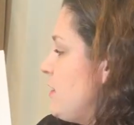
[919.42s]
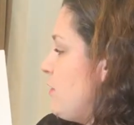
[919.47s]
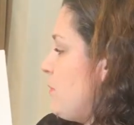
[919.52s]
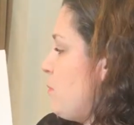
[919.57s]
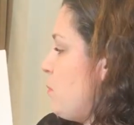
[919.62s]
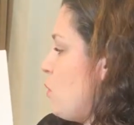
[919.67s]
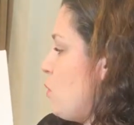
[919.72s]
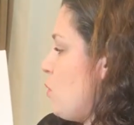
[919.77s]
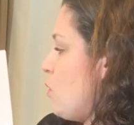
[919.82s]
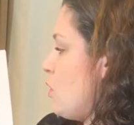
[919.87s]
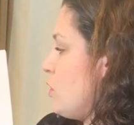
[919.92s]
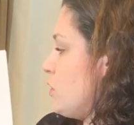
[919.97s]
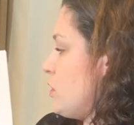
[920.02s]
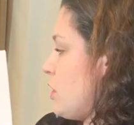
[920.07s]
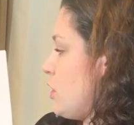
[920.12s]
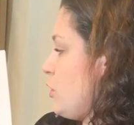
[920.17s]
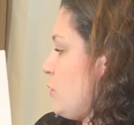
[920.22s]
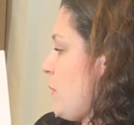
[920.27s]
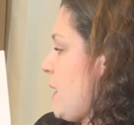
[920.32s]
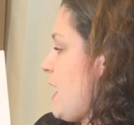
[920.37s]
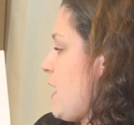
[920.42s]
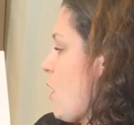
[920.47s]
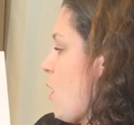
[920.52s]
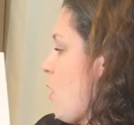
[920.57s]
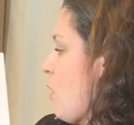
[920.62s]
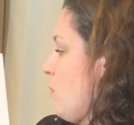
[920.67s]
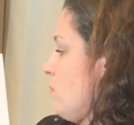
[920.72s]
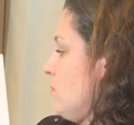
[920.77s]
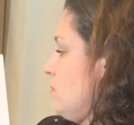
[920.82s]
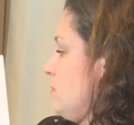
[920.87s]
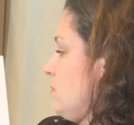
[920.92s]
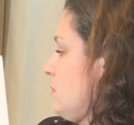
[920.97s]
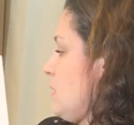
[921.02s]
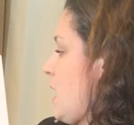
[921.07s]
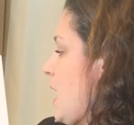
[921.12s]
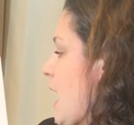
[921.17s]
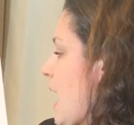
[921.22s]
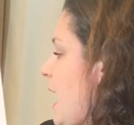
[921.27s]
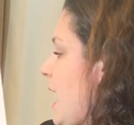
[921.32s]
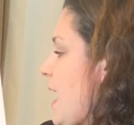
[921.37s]
the pools on your way
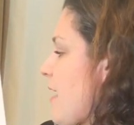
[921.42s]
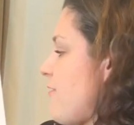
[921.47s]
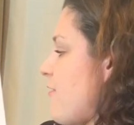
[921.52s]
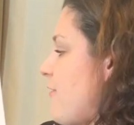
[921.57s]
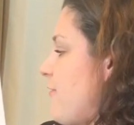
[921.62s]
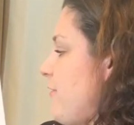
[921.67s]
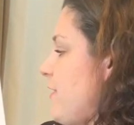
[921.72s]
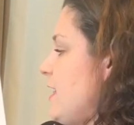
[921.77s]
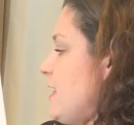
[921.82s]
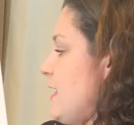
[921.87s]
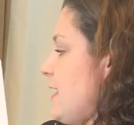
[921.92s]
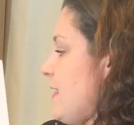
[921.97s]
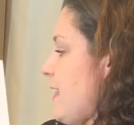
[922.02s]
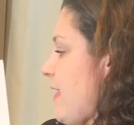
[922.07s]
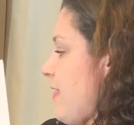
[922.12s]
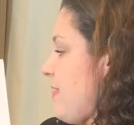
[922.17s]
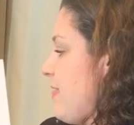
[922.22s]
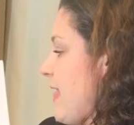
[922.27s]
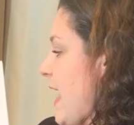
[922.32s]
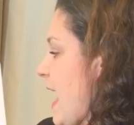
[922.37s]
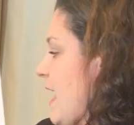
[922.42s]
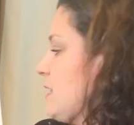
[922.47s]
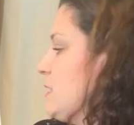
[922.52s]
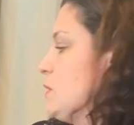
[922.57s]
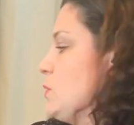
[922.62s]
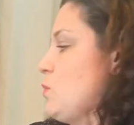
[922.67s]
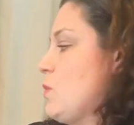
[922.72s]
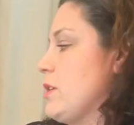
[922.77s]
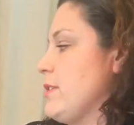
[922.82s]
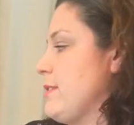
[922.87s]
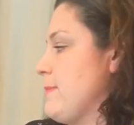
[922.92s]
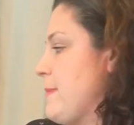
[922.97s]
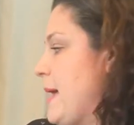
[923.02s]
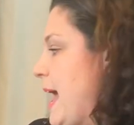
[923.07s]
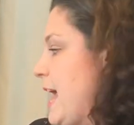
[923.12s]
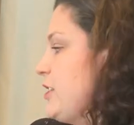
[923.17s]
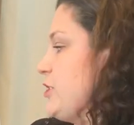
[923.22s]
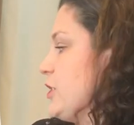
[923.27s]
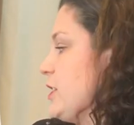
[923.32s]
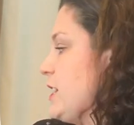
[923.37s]
home. I have a feeling that that's where the
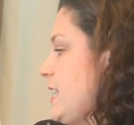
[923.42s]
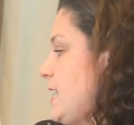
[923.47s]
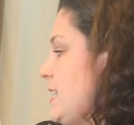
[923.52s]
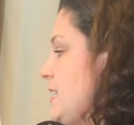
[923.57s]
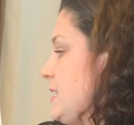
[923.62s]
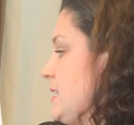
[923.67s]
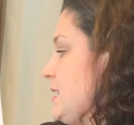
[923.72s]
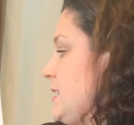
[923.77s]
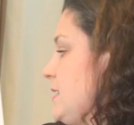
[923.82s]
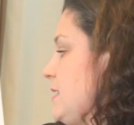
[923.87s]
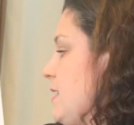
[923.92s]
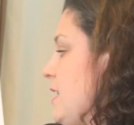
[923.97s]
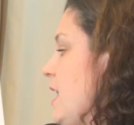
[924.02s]
magic is."